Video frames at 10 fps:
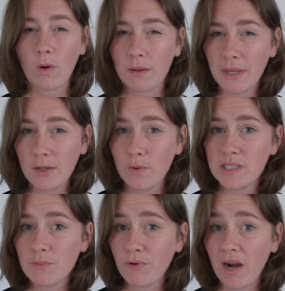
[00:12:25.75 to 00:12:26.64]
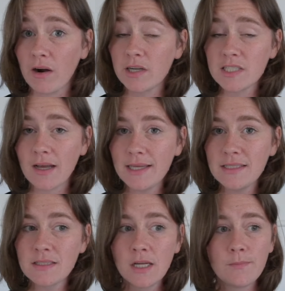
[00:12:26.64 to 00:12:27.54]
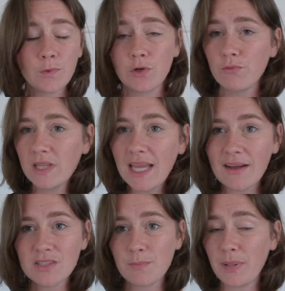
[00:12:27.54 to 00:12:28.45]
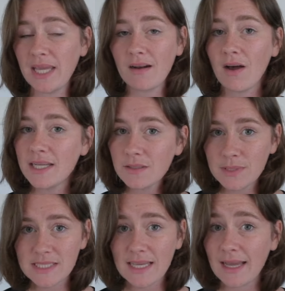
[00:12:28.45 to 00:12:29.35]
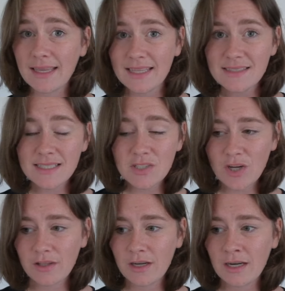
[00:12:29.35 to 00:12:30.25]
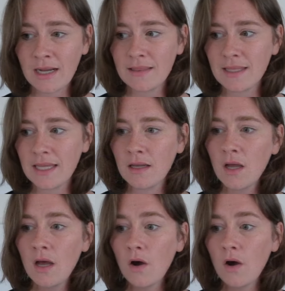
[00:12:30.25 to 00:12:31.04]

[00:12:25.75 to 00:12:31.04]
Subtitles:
what am I going to prioritize. You really have to pit items against each other and think,